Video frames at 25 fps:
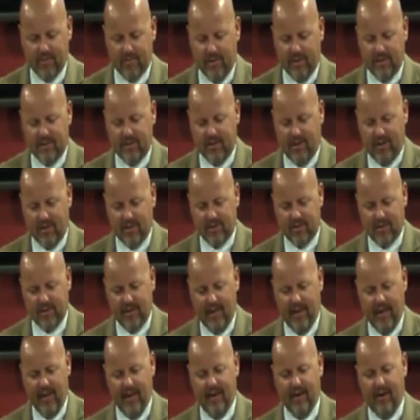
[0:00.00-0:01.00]
which are
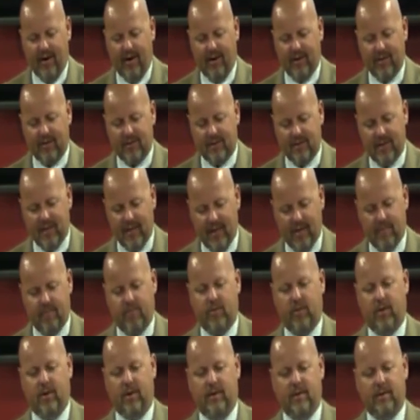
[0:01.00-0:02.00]
seen are
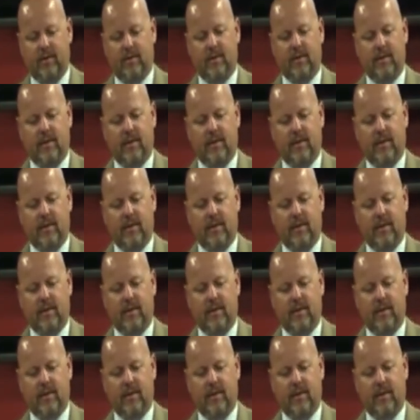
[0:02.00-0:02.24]
temporal,